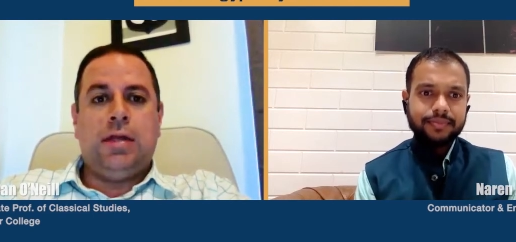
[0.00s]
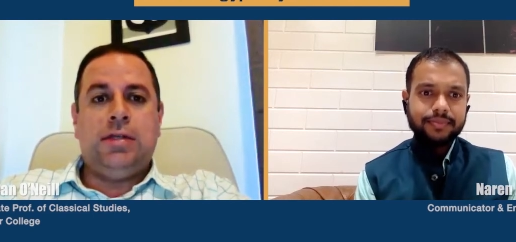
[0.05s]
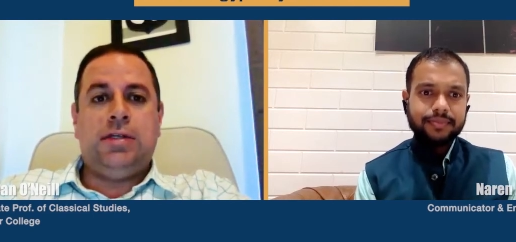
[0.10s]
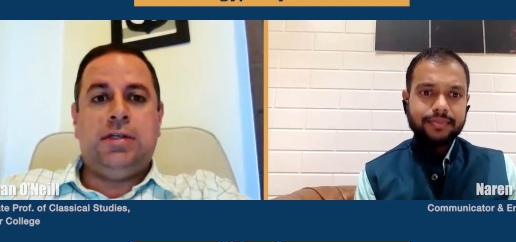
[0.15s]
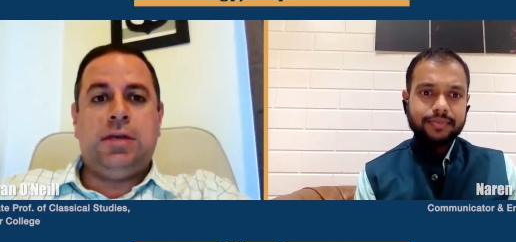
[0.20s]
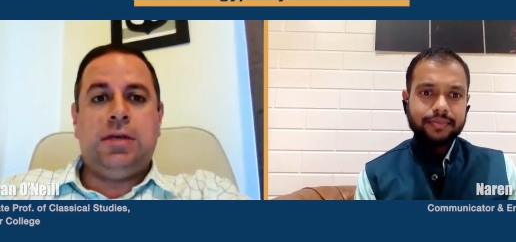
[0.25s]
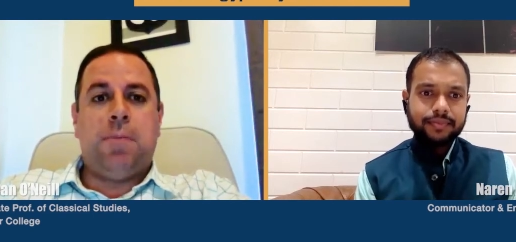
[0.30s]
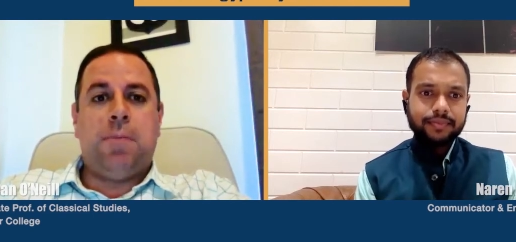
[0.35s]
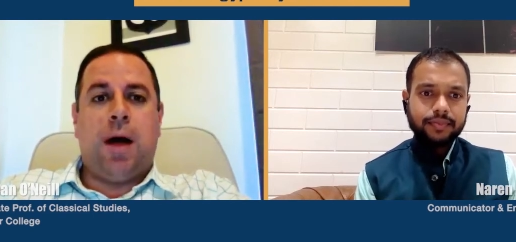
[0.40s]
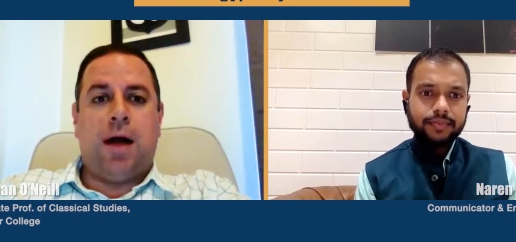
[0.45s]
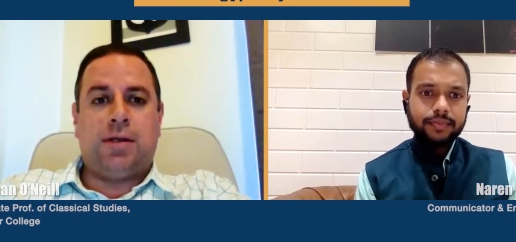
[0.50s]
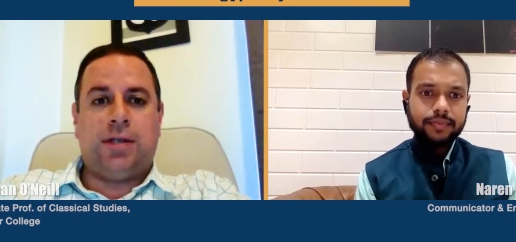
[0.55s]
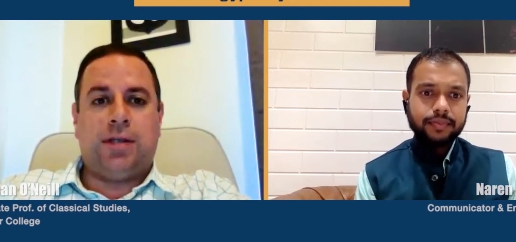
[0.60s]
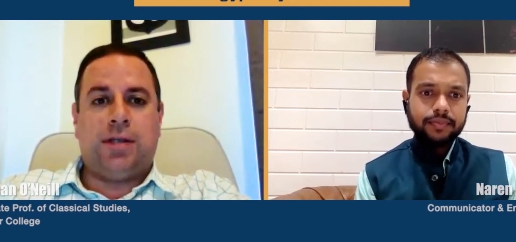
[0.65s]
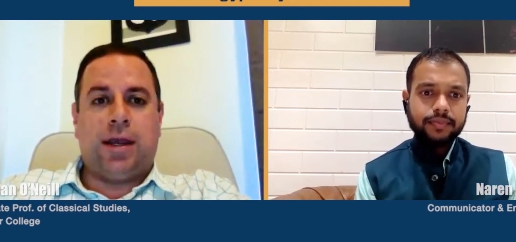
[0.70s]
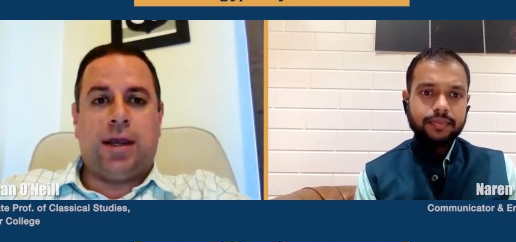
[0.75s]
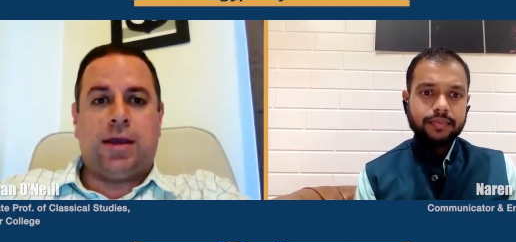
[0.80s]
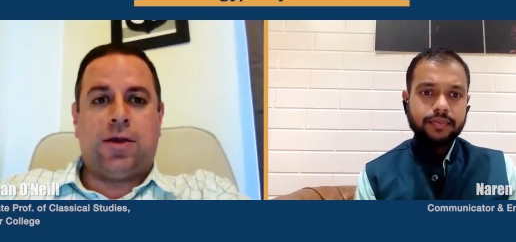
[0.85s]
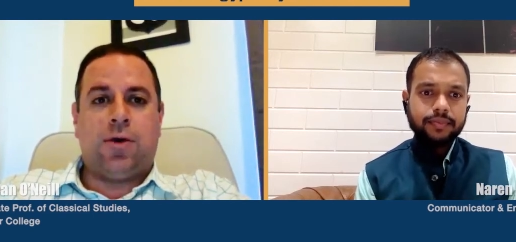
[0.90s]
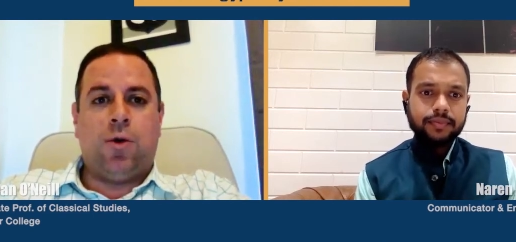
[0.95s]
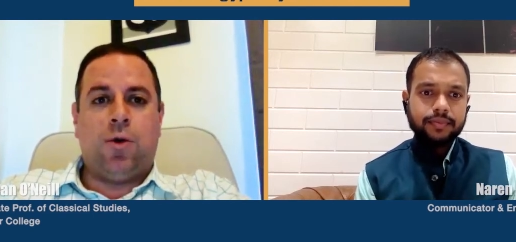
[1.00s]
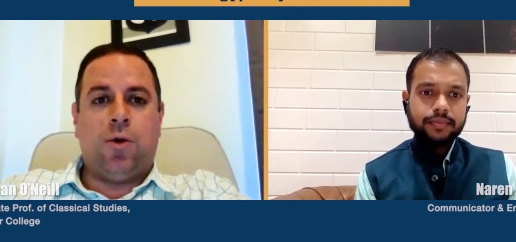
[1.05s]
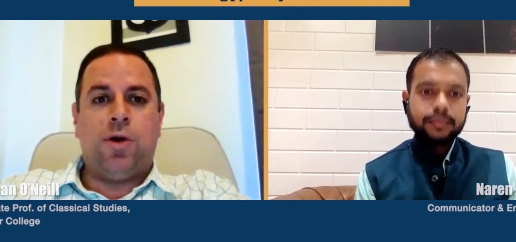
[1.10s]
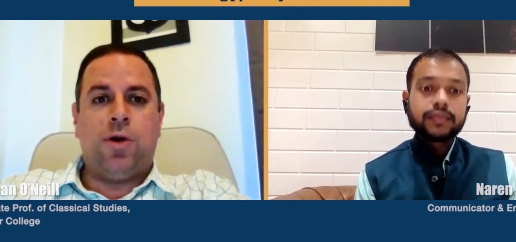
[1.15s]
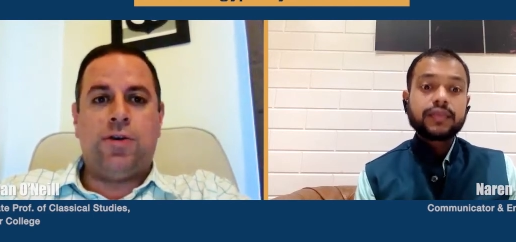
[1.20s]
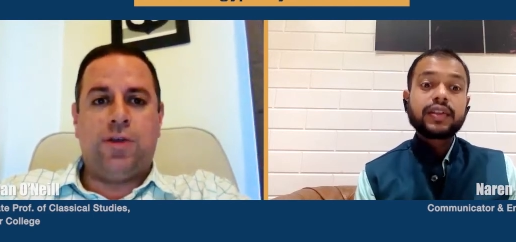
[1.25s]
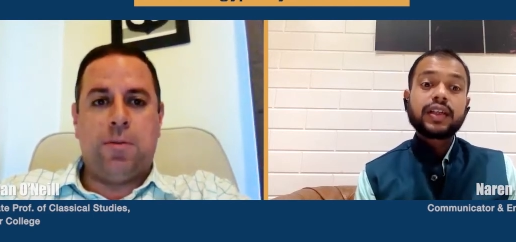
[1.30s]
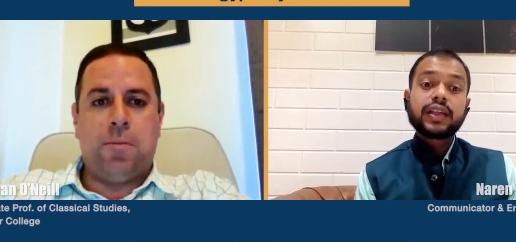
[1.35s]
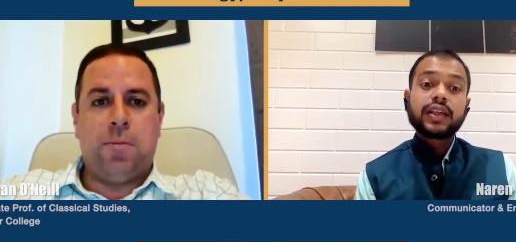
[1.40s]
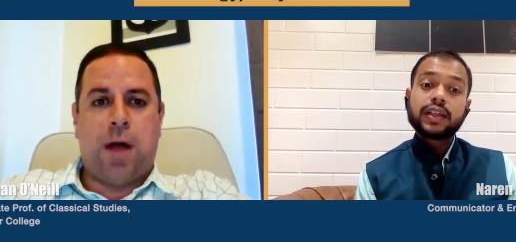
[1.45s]
Speaker 1: Demotic or
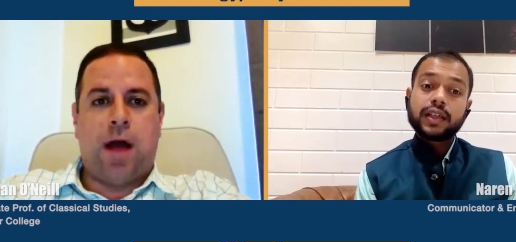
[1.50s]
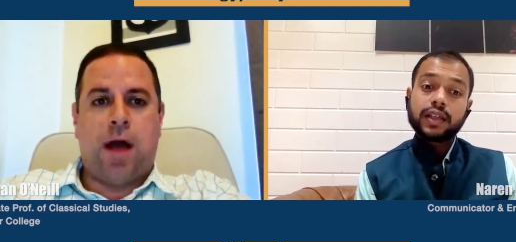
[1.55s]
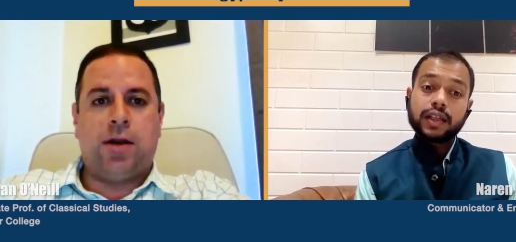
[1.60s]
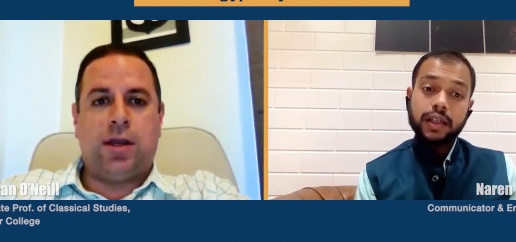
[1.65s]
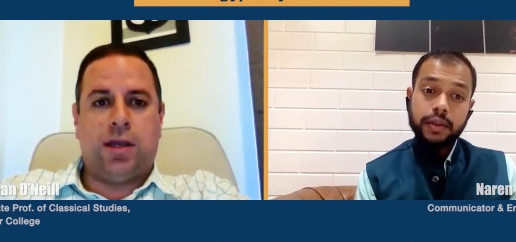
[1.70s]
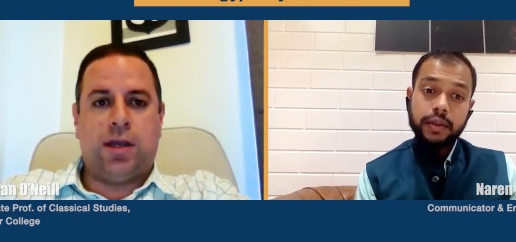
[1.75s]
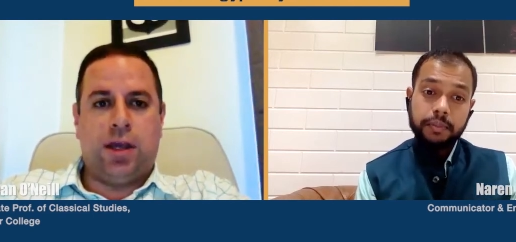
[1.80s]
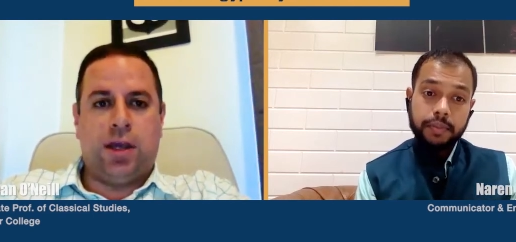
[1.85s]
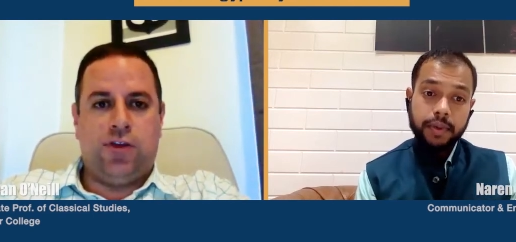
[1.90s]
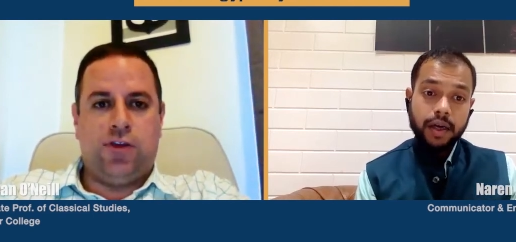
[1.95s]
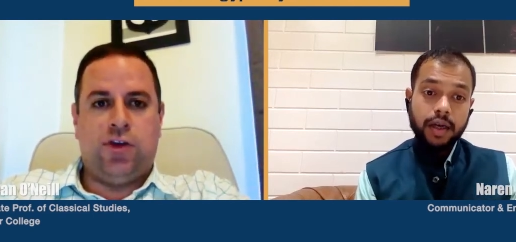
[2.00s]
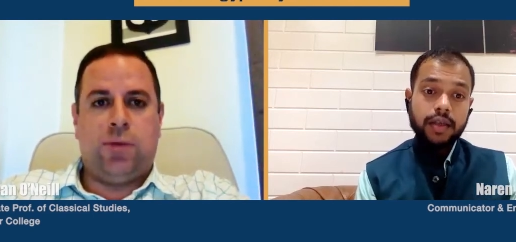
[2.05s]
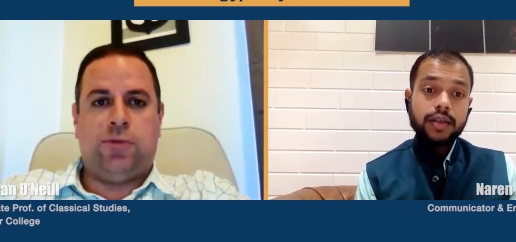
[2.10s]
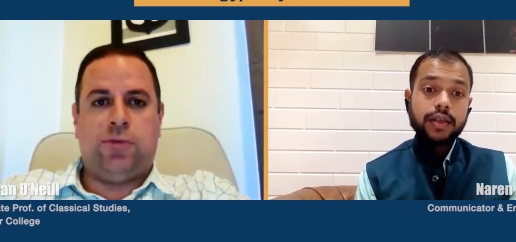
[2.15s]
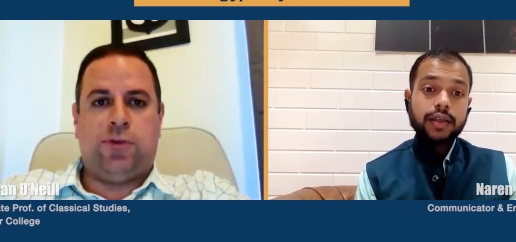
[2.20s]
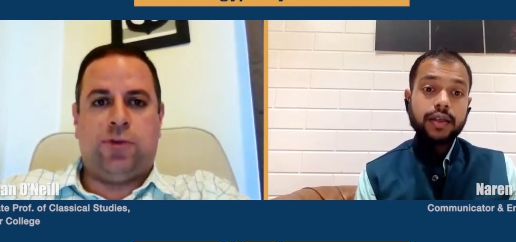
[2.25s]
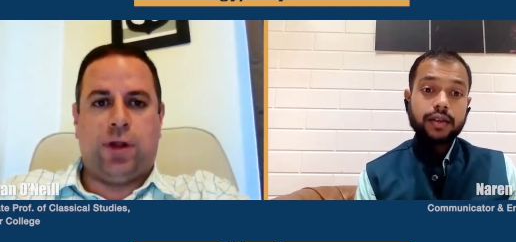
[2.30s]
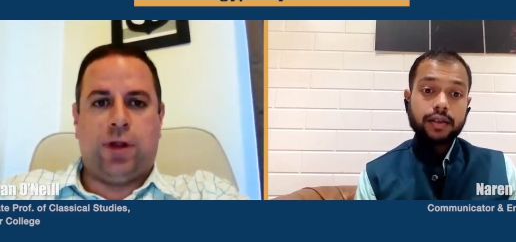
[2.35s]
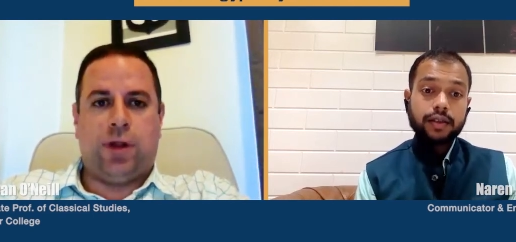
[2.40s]
Demotic Egyptian